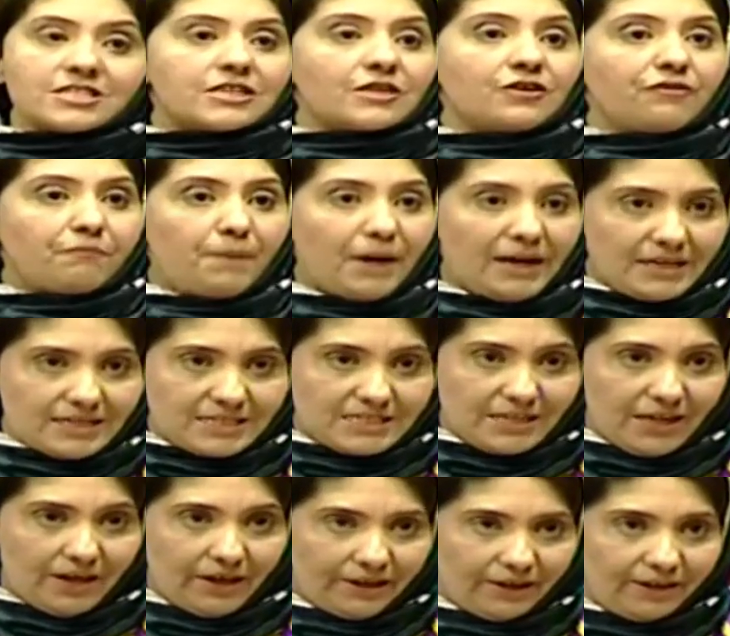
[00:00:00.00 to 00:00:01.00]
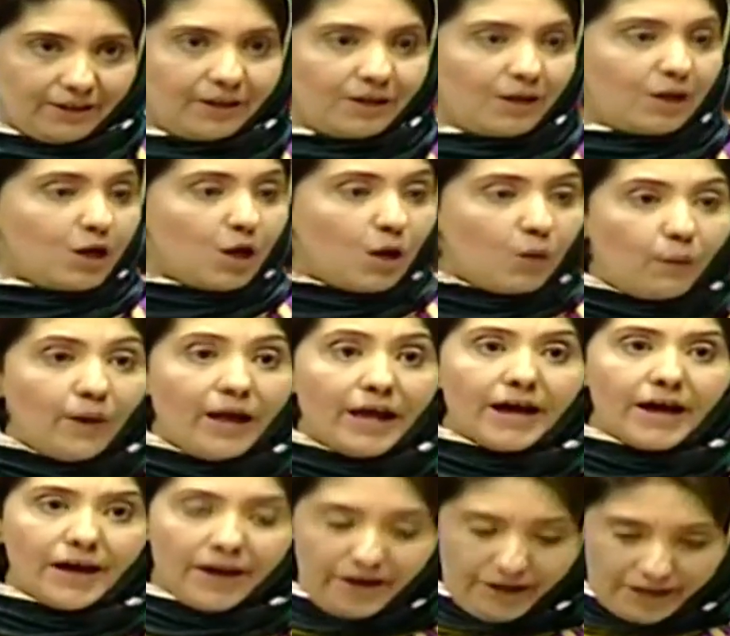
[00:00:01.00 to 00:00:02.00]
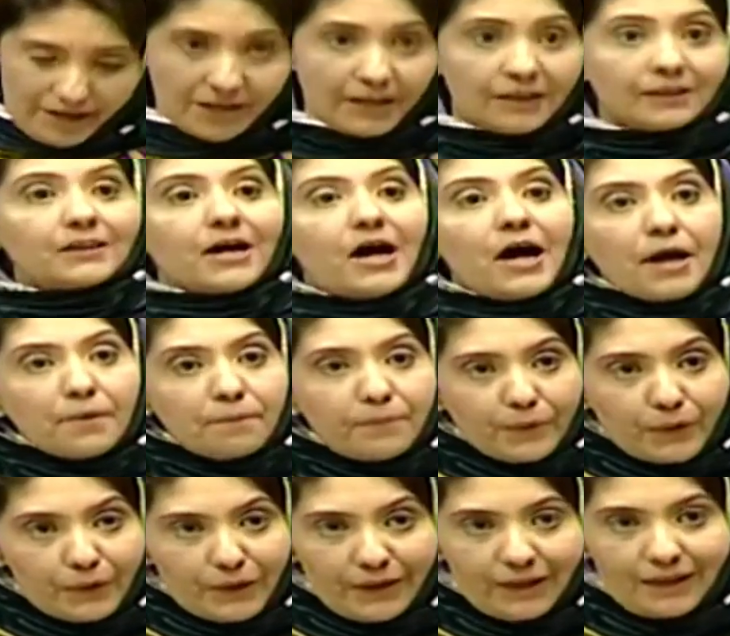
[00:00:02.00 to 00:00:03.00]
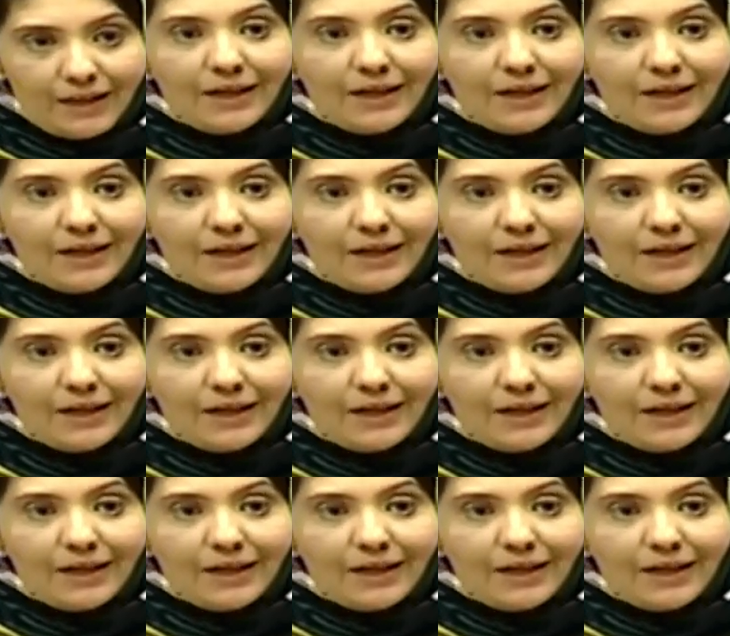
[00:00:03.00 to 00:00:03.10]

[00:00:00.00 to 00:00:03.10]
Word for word: of Pakistan, where Qatarpur